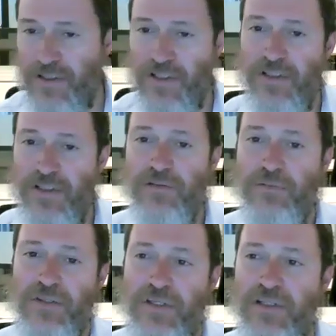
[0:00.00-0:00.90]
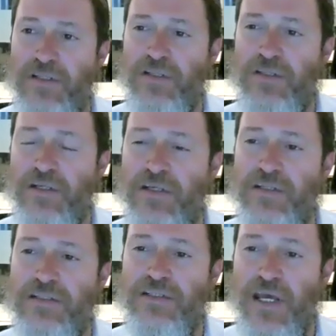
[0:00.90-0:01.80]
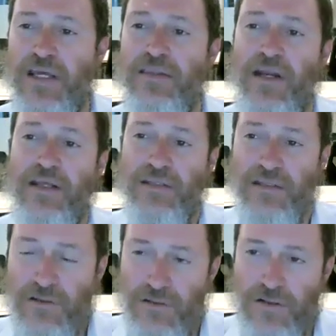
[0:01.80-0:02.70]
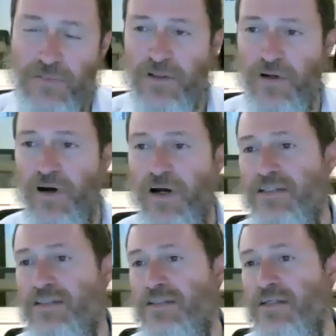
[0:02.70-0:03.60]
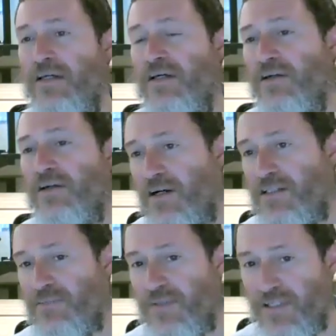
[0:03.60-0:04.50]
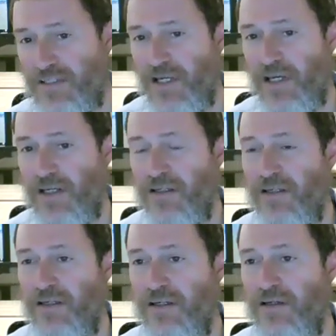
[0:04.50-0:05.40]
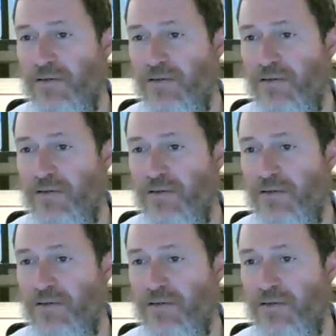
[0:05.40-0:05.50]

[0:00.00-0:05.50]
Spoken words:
Did his saying that I did good in your eyes cause him to say,